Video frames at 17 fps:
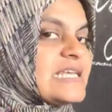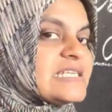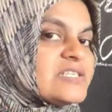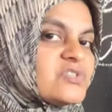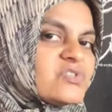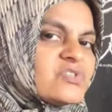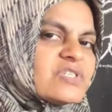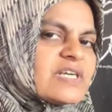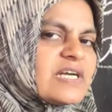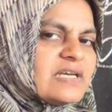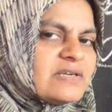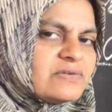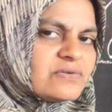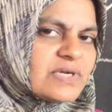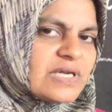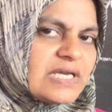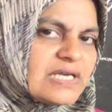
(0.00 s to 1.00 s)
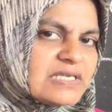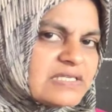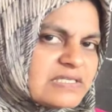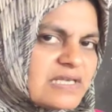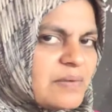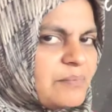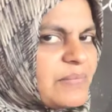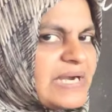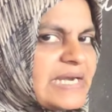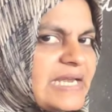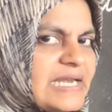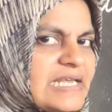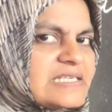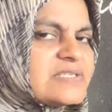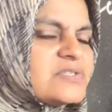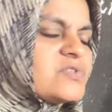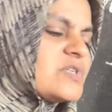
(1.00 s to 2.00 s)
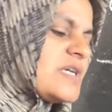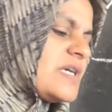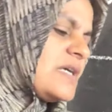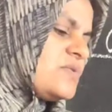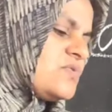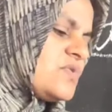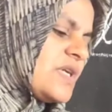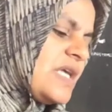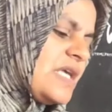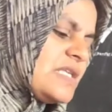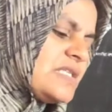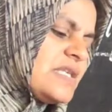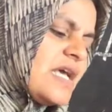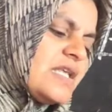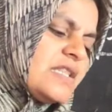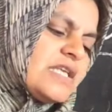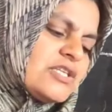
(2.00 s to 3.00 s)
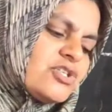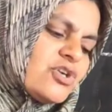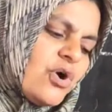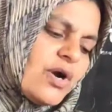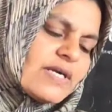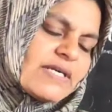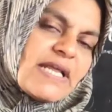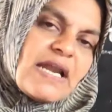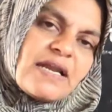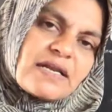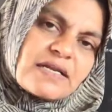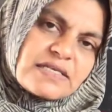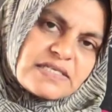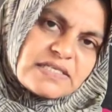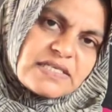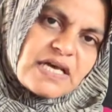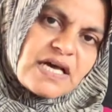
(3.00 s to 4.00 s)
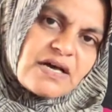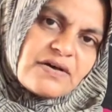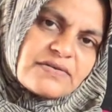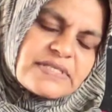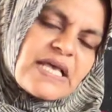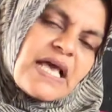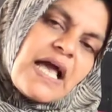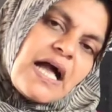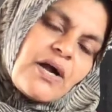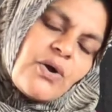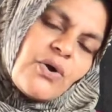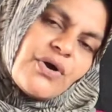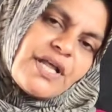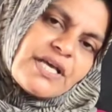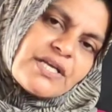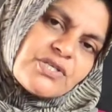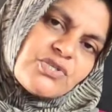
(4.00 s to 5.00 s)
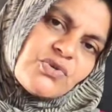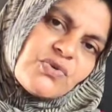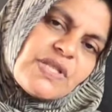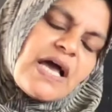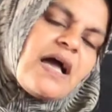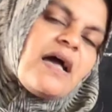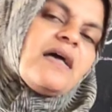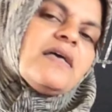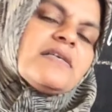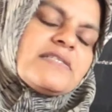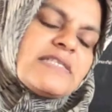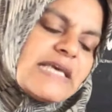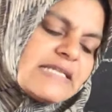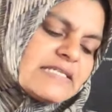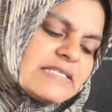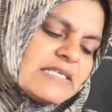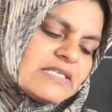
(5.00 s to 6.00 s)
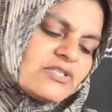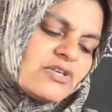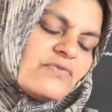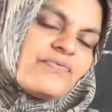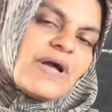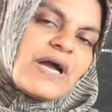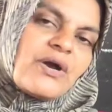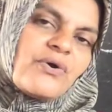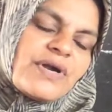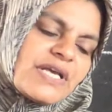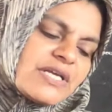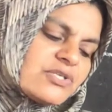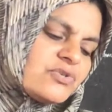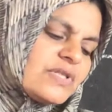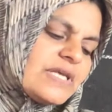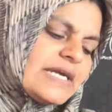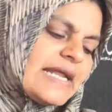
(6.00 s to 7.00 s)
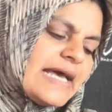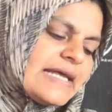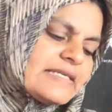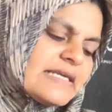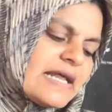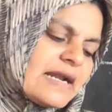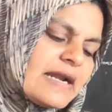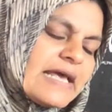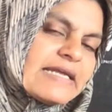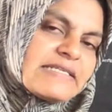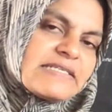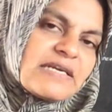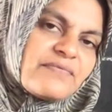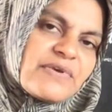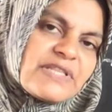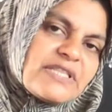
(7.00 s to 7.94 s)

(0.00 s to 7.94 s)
East countries, the total reserves according to the census of, according to the data related